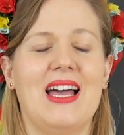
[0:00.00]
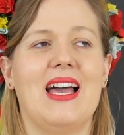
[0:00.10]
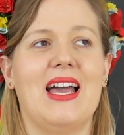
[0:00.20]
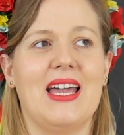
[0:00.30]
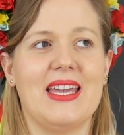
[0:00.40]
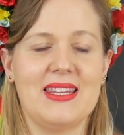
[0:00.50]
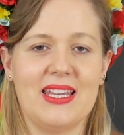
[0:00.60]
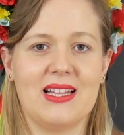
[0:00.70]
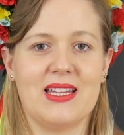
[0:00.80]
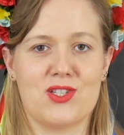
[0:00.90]
In
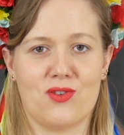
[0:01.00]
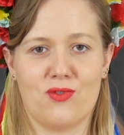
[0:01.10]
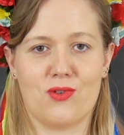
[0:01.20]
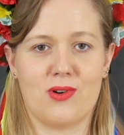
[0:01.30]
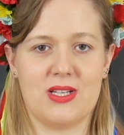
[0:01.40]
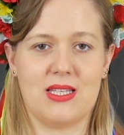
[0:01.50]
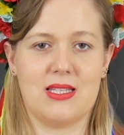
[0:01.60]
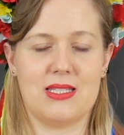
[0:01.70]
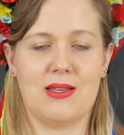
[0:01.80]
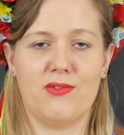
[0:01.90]
English, of course,
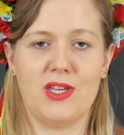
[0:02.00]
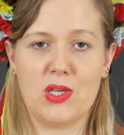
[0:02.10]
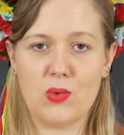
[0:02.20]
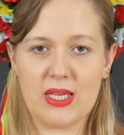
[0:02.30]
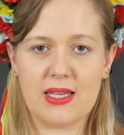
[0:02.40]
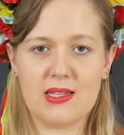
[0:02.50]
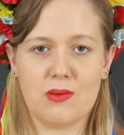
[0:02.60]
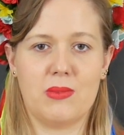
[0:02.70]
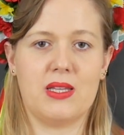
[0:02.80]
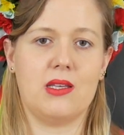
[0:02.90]
it's something you eat,
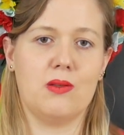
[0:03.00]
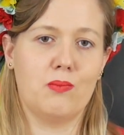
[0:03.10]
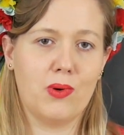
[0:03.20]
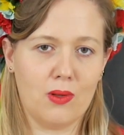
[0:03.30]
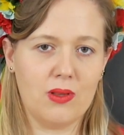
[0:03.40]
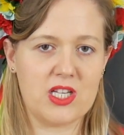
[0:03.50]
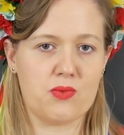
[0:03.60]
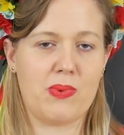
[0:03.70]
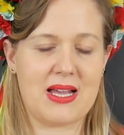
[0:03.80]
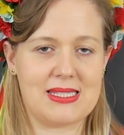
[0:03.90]
but in
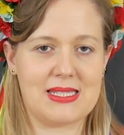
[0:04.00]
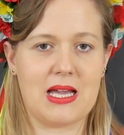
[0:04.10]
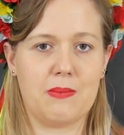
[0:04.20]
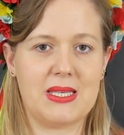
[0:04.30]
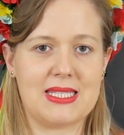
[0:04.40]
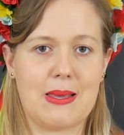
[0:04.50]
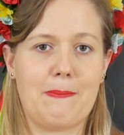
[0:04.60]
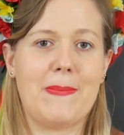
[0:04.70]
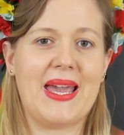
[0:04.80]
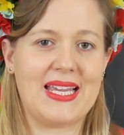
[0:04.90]
Polish, pasta means a
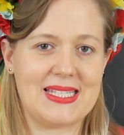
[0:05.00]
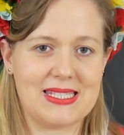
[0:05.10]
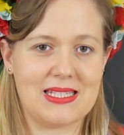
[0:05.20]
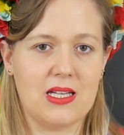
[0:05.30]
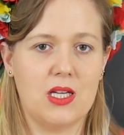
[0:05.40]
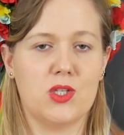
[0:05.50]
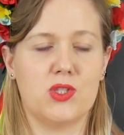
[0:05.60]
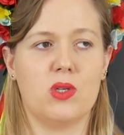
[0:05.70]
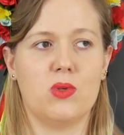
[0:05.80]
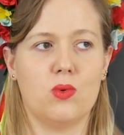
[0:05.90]
paste.
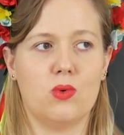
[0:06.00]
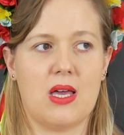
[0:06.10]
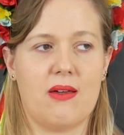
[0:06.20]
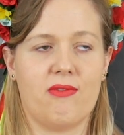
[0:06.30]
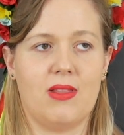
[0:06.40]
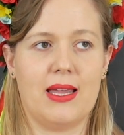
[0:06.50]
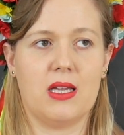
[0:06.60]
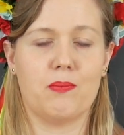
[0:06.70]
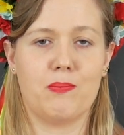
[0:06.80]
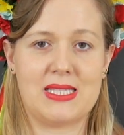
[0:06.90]
So you have
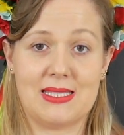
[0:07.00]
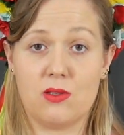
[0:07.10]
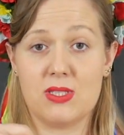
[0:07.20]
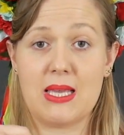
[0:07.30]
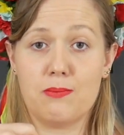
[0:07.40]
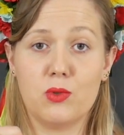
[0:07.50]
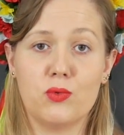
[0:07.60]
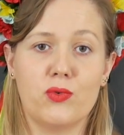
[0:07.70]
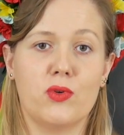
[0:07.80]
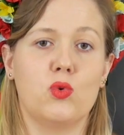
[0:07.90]
like pasta do
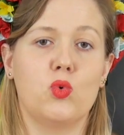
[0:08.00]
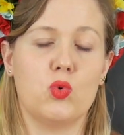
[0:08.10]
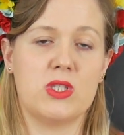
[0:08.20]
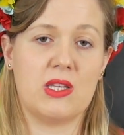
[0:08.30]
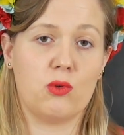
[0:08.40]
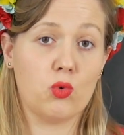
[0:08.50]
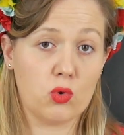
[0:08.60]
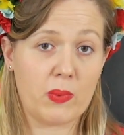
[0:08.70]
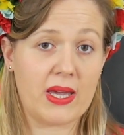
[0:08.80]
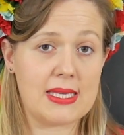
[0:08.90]
zębów,
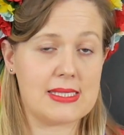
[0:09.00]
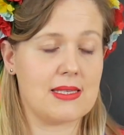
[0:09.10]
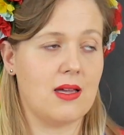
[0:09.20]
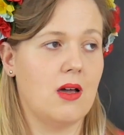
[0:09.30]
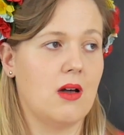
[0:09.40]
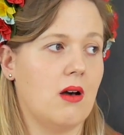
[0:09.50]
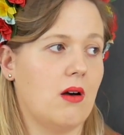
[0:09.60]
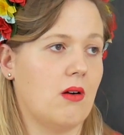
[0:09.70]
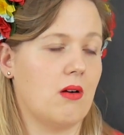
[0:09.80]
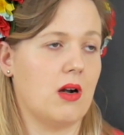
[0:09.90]
toothpaste,
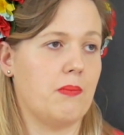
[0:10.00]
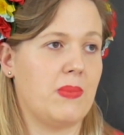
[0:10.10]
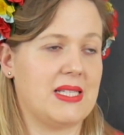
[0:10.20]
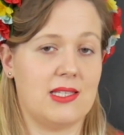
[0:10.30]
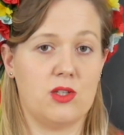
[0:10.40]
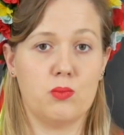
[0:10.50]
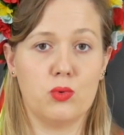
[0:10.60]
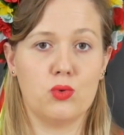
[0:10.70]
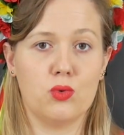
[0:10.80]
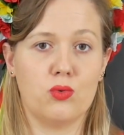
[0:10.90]
or pasta do
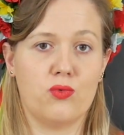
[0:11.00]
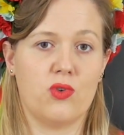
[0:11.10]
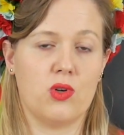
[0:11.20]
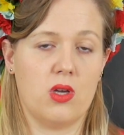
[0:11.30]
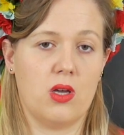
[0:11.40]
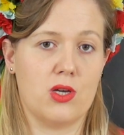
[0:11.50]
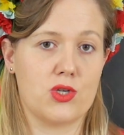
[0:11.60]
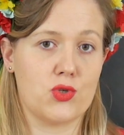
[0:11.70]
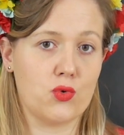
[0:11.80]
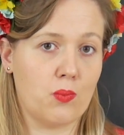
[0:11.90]
butów,
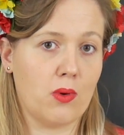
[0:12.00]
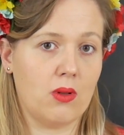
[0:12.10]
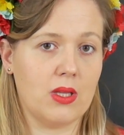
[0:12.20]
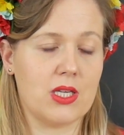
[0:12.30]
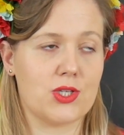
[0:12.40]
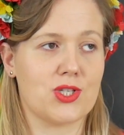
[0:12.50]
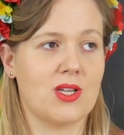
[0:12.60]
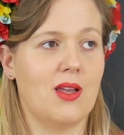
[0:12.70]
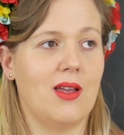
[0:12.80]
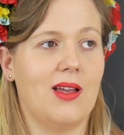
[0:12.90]
shoe polish.
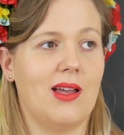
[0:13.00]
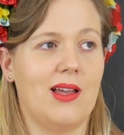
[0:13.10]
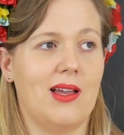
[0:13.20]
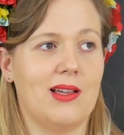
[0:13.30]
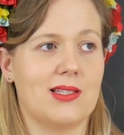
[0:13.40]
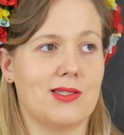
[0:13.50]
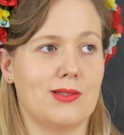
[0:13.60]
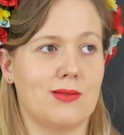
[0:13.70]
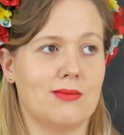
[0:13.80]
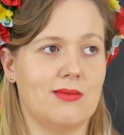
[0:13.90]

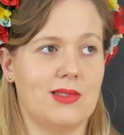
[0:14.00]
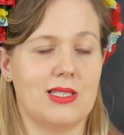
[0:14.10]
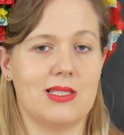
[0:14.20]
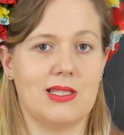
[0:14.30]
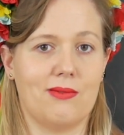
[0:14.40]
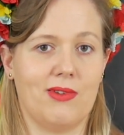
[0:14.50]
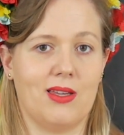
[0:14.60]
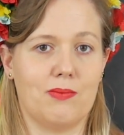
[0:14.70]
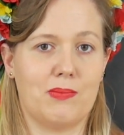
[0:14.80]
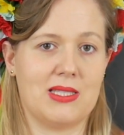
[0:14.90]
So this is
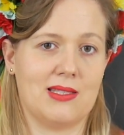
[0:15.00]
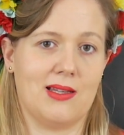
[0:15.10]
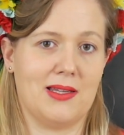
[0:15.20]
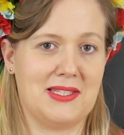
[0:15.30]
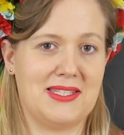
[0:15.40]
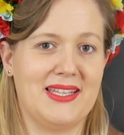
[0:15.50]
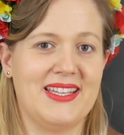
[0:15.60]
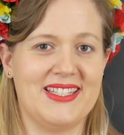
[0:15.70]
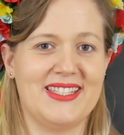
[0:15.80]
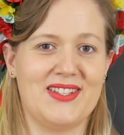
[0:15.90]
something, pasta
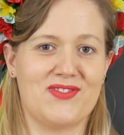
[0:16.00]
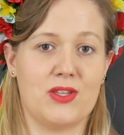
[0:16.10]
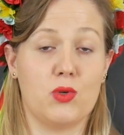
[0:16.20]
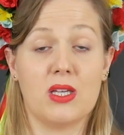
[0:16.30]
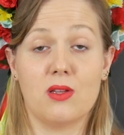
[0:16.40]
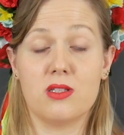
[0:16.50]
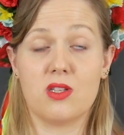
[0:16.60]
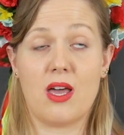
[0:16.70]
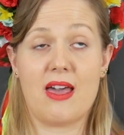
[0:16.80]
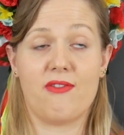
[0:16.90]
is different. You can
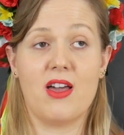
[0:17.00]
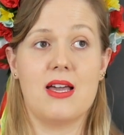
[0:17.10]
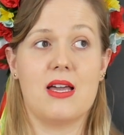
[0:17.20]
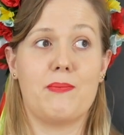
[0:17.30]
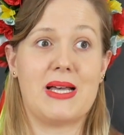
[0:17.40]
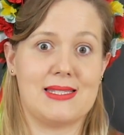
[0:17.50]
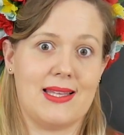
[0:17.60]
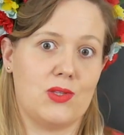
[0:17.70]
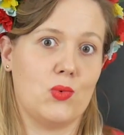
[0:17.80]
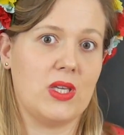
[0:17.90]
also have
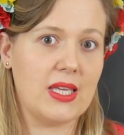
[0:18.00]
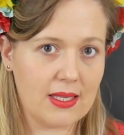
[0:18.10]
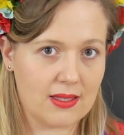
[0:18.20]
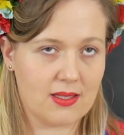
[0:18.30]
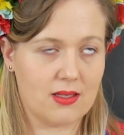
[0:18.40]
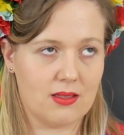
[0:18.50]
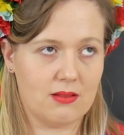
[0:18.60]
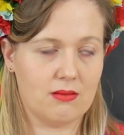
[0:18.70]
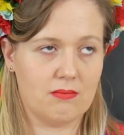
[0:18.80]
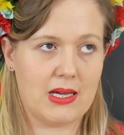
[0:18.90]
pasta to eat,
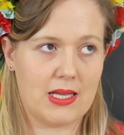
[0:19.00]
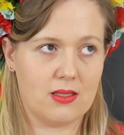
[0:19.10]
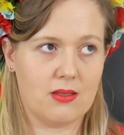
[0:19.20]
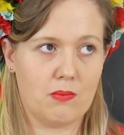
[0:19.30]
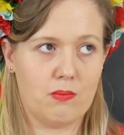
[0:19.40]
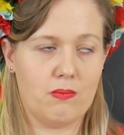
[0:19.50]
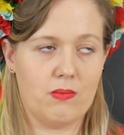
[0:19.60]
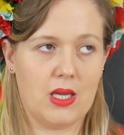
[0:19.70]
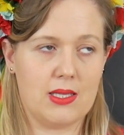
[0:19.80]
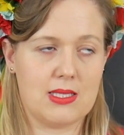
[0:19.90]
but
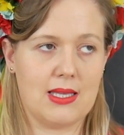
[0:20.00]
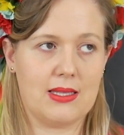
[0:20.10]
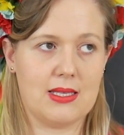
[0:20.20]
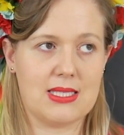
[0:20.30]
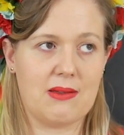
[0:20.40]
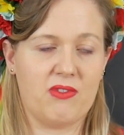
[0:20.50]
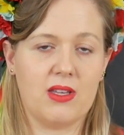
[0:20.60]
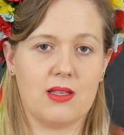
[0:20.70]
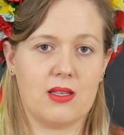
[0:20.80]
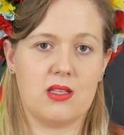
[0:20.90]
it's like the
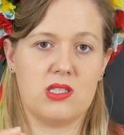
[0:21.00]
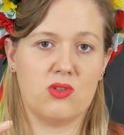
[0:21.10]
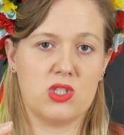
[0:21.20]
something that has